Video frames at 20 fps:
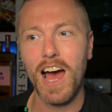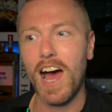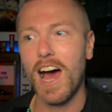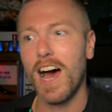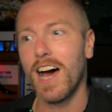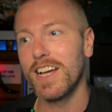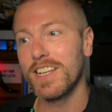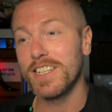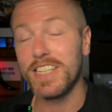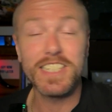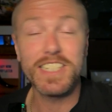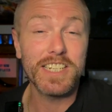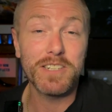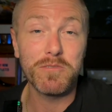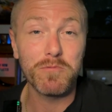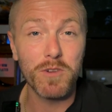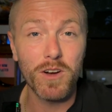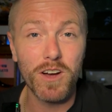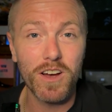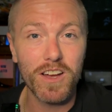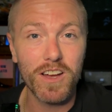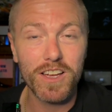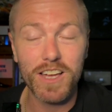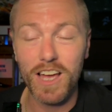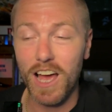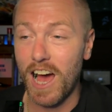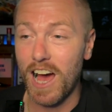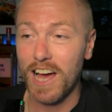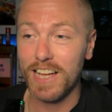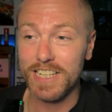And it didn't work,
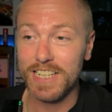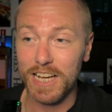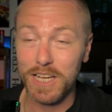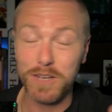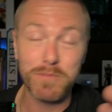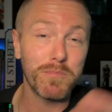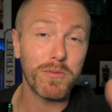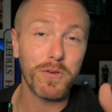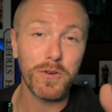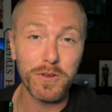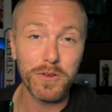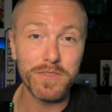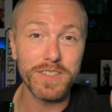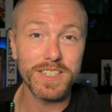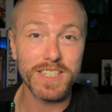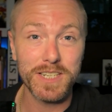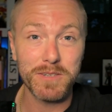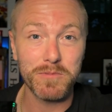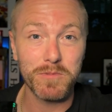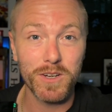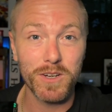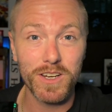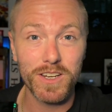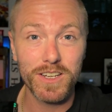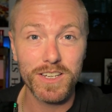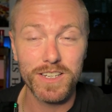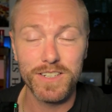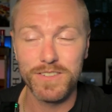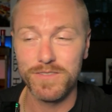and I can prove it didn't work.